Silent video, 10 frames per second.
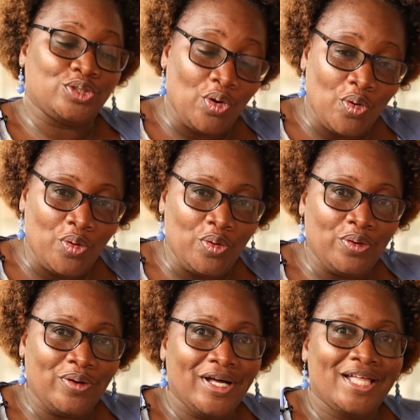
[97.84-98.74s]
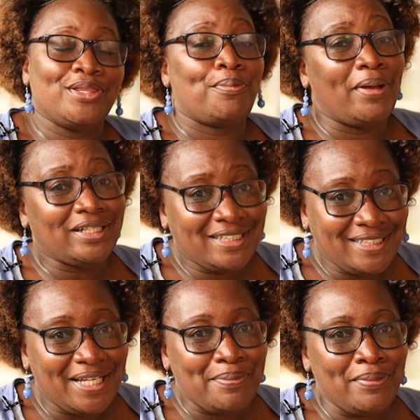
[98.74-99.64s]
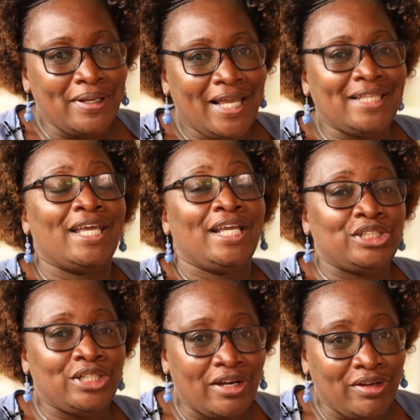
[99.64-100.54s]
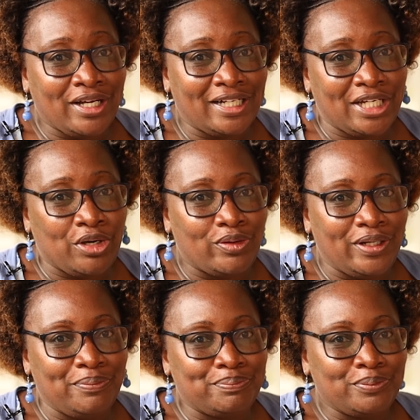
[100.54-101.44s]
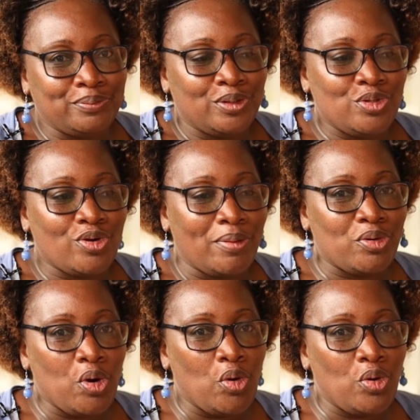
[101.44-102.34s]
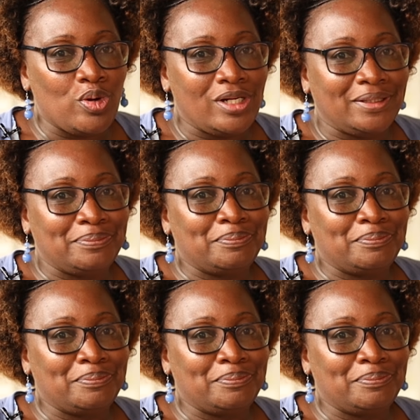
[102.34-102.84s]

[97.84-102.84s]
So the best team in the engineering category, drum roll,